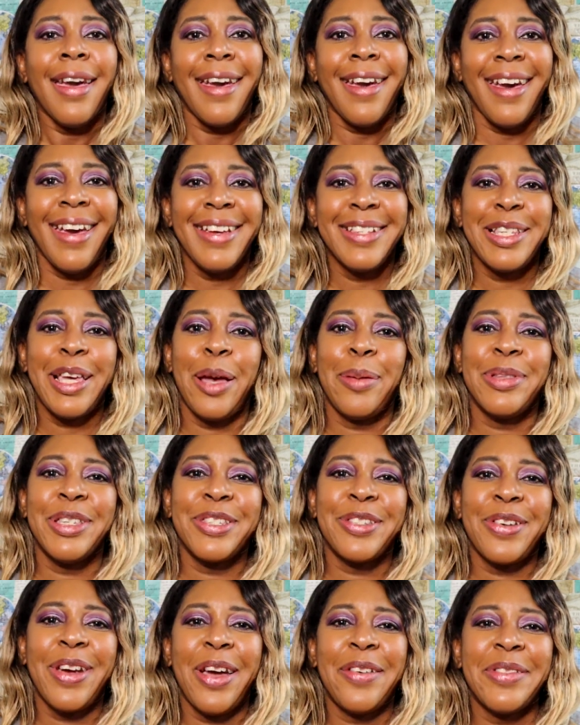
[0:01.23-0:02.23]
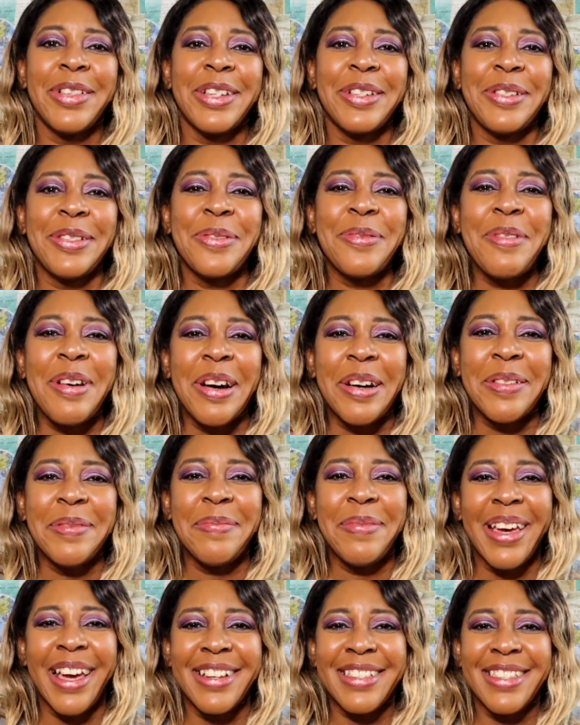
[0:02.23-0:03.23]
Hey timeless travelers,
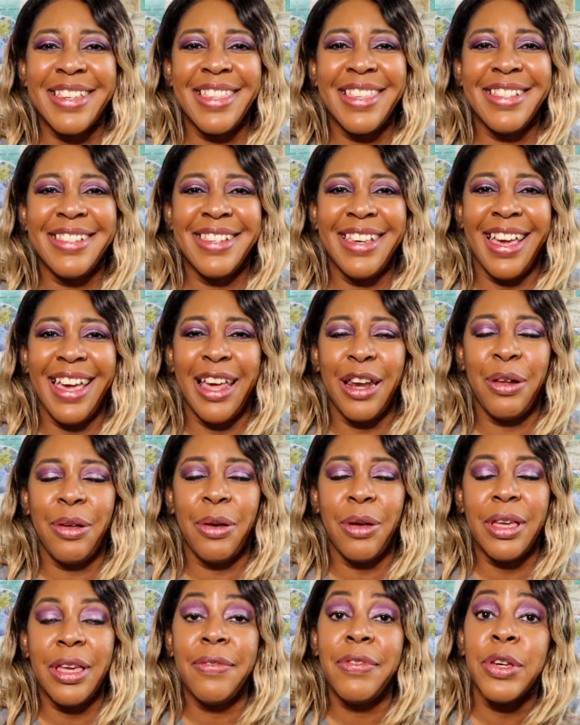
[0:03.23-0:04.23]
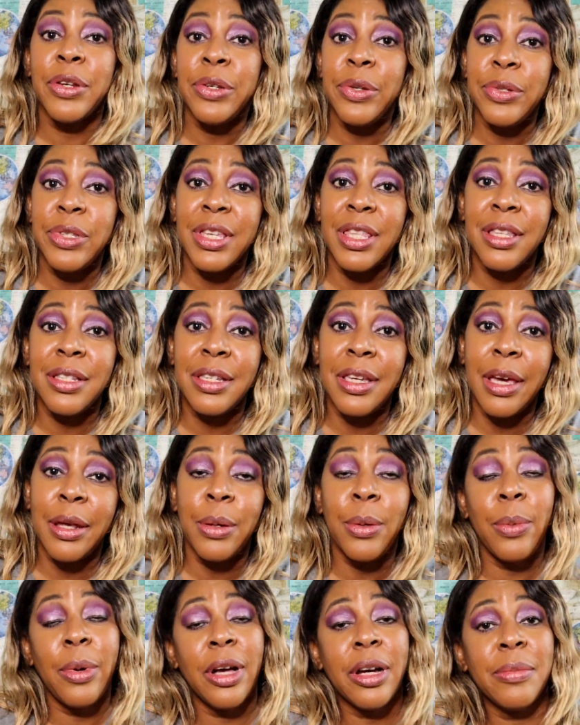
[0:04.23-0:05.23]
welcome back to the channel. If you're new to the
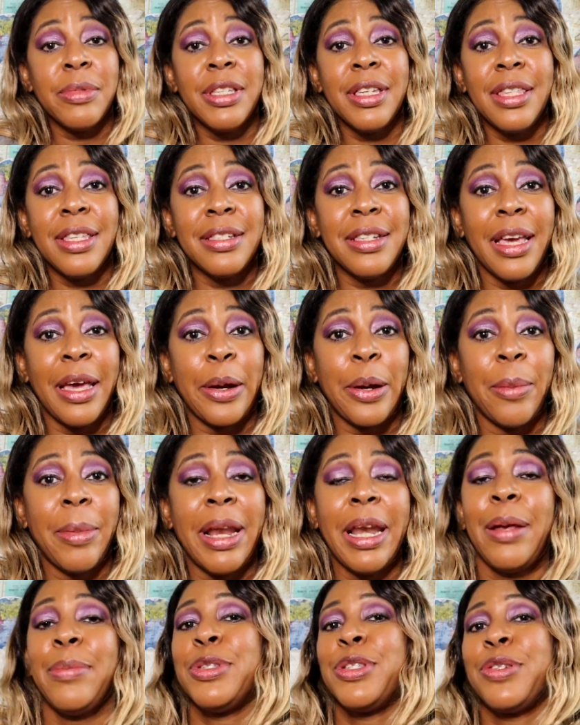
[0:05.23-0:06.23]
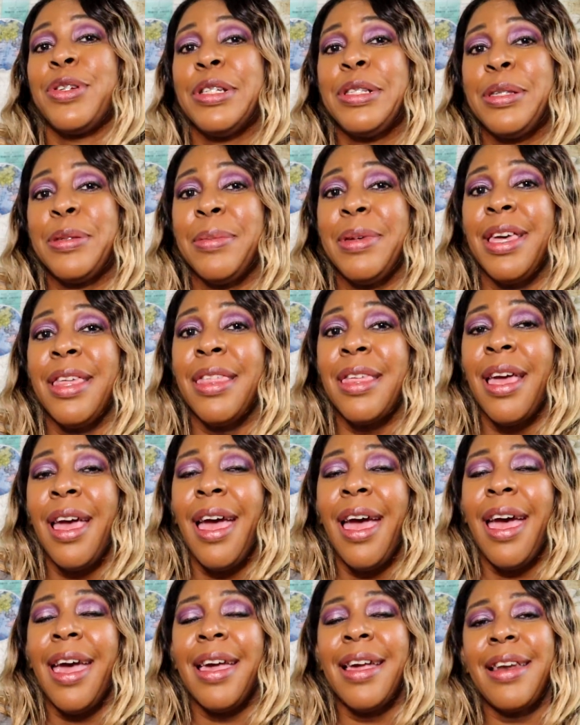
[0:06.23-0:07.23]
channel, welcome to the channel. My name is Trish Smith
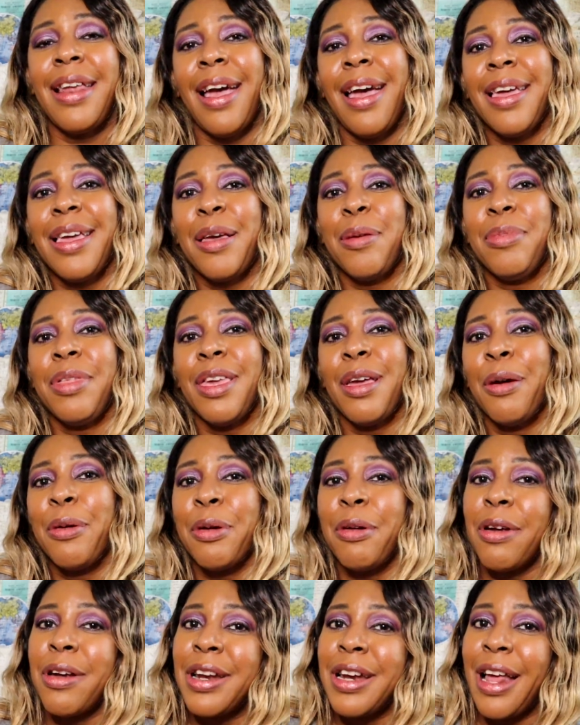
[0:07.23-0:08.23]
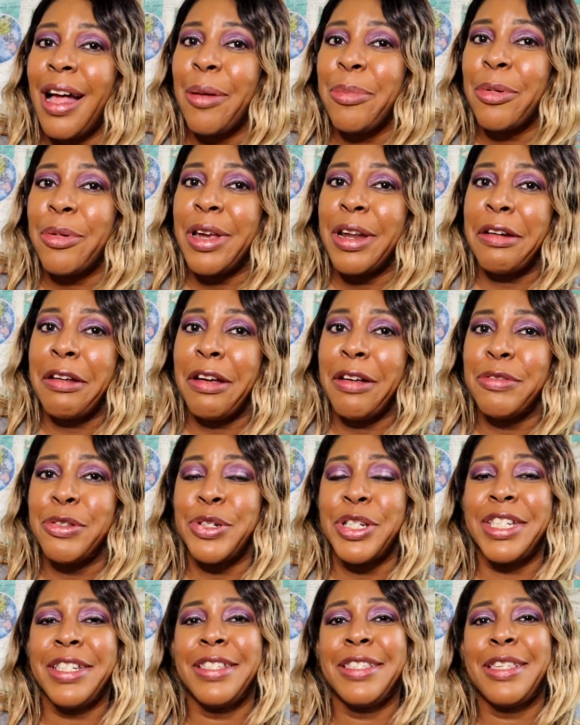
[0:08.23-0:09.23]
and I am the owner and operator of
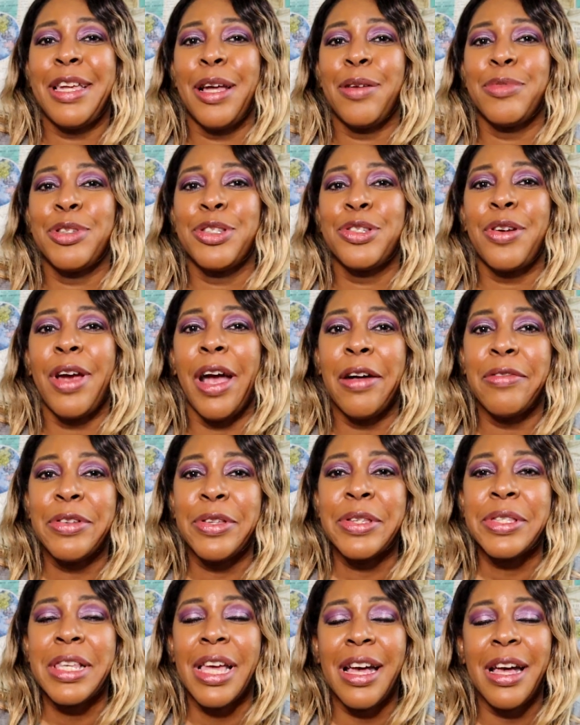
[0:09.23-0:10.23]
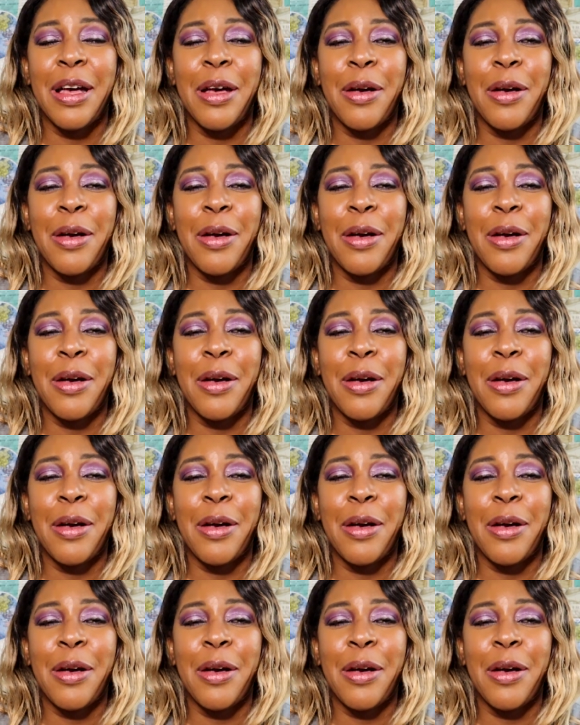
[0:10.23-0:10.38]
Trish's Timeless Travels